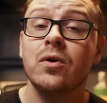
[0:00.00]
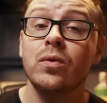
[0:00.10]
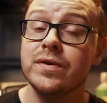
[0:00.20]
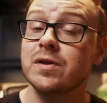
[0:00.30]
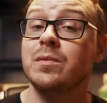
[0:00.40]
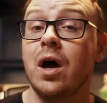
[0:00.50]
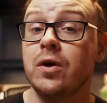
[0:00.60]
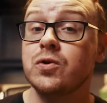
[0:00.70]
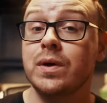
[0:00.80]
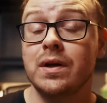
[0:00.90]
with some
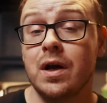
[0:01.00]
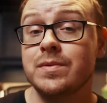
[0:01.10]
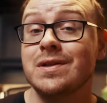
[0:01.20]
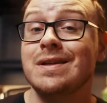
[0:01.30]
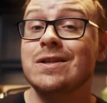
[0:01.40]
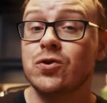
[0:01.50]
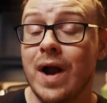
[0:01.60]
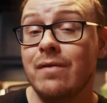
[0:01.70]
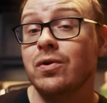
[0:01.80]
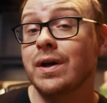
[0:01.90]
knowledge when it comes to the
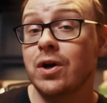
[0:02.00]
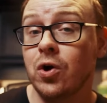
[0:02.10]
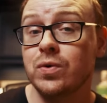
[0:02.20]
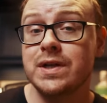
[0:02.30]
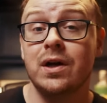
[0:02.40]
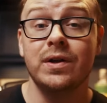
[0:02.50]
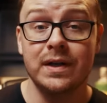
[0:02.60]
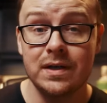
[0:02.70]
travel and hotel